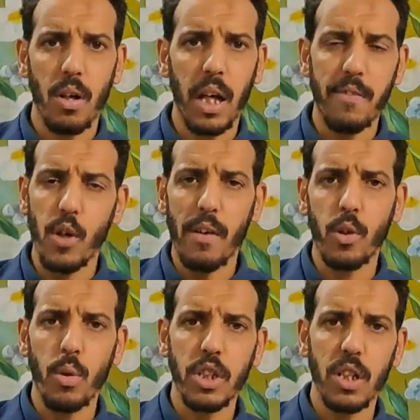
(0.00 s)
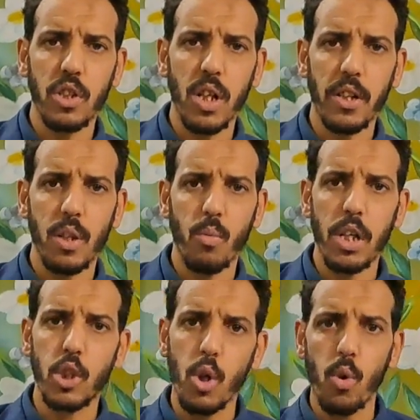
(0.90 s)
Okay, if you have a question starting
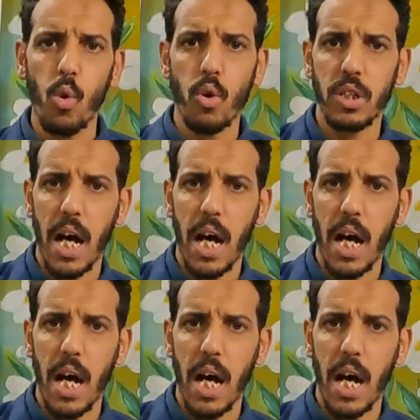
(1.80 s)
with do or